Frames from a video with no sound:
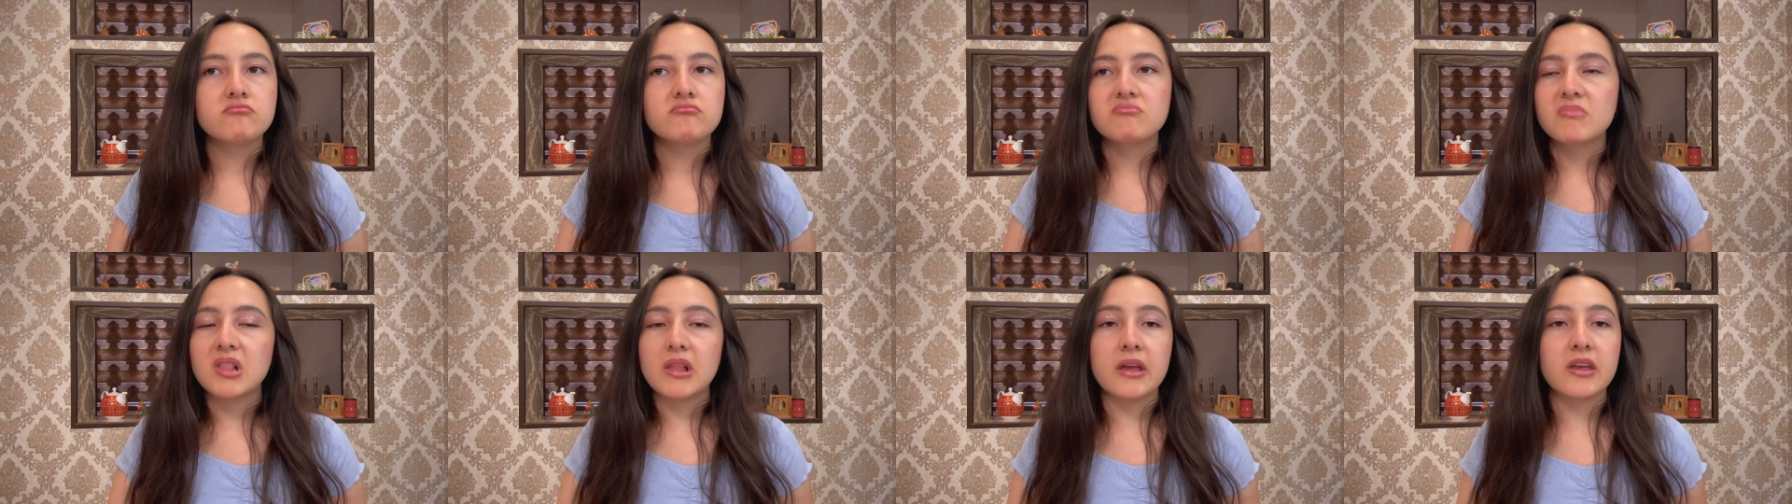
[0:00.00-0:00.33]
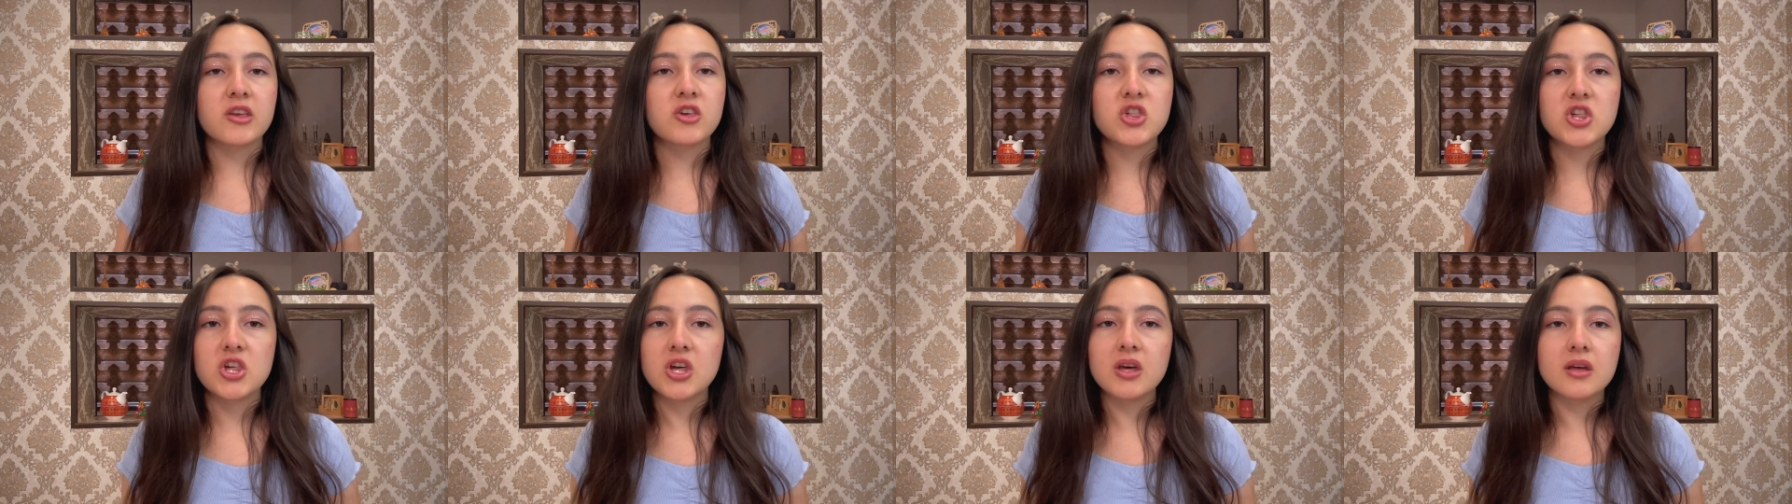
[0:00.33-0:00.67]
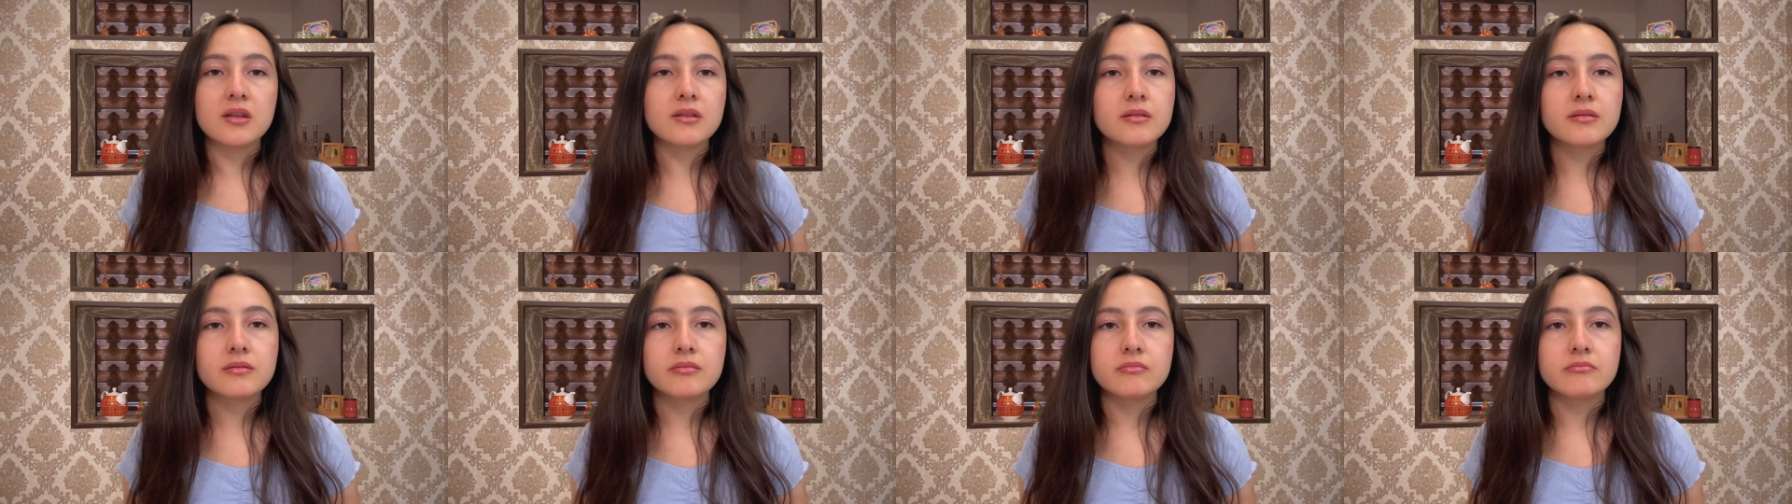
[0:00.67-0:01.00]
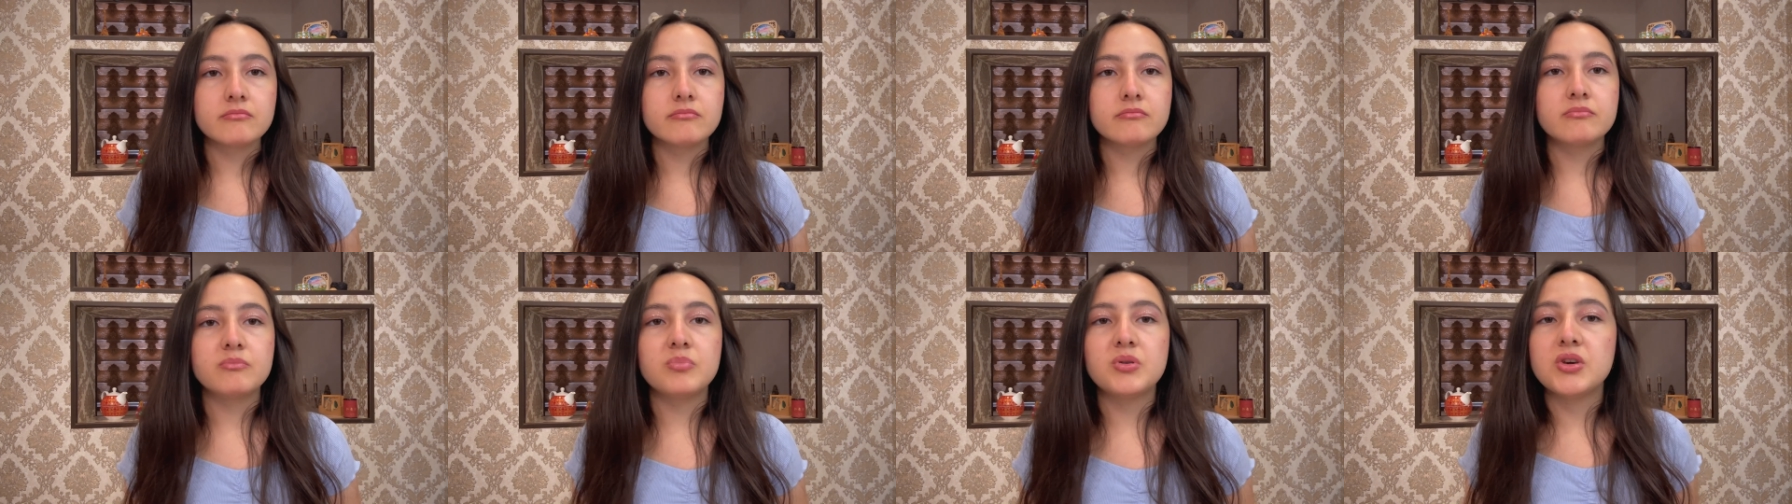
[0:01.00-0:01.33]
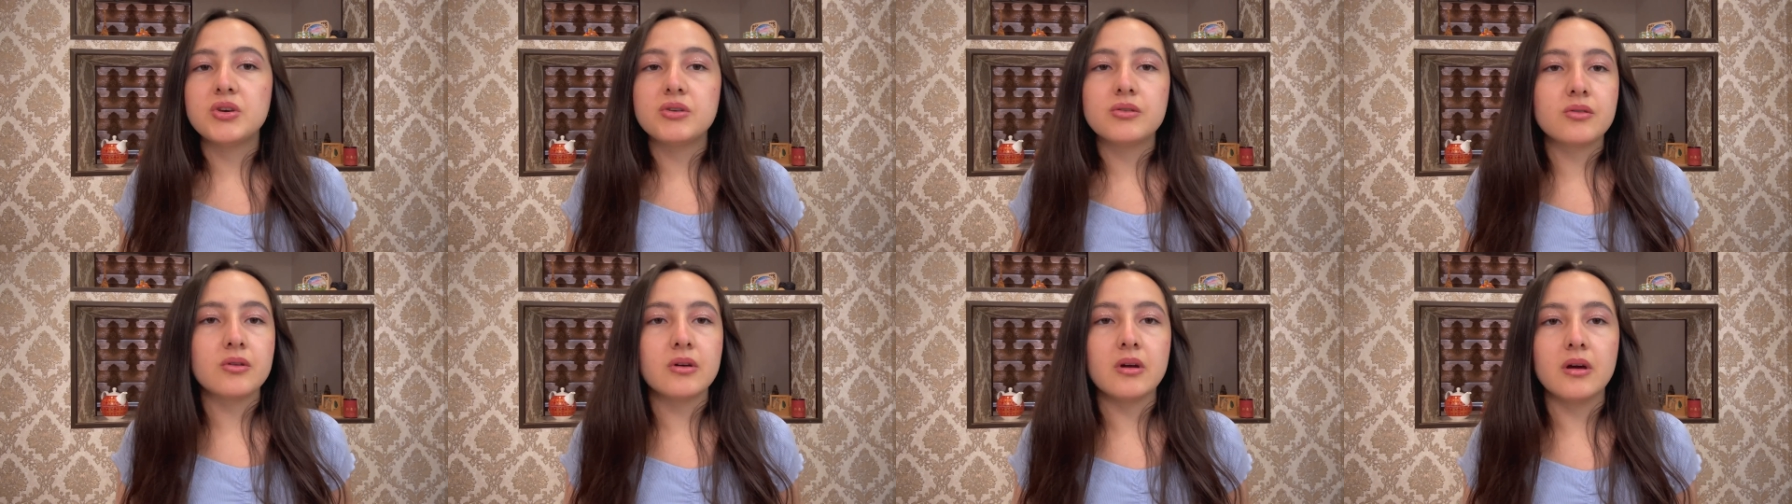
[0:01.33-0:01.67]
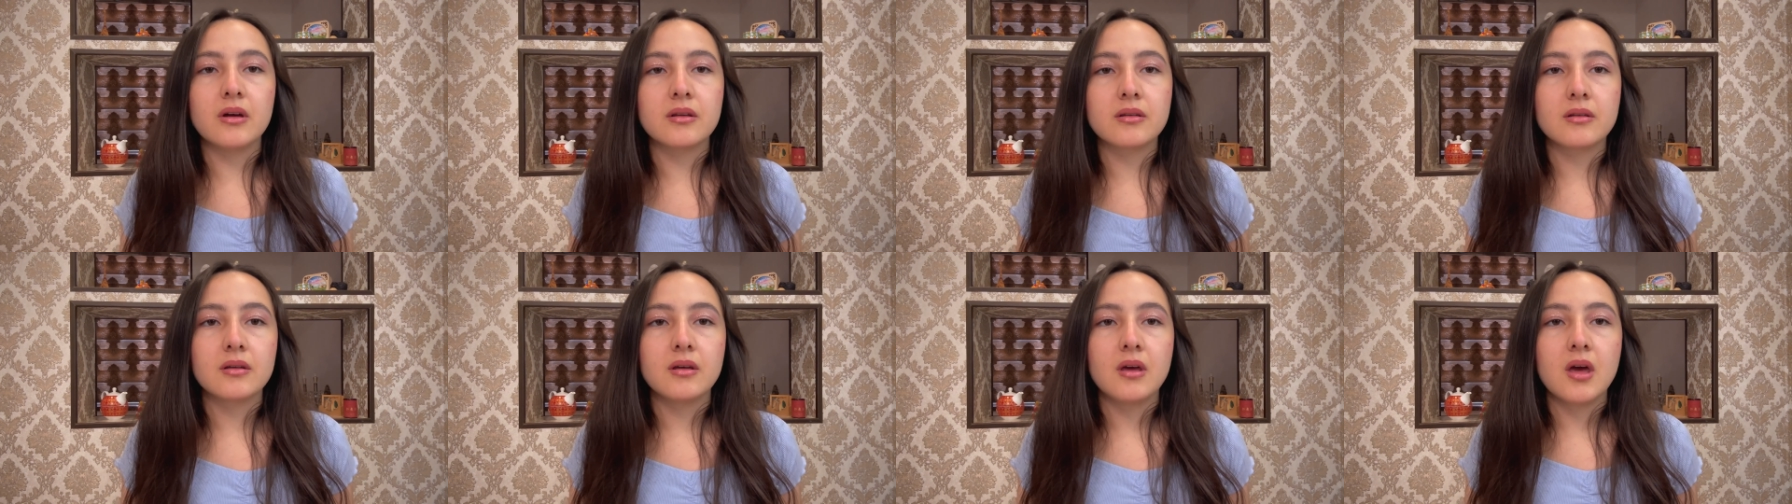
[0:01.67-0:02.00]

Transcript: like shit, period.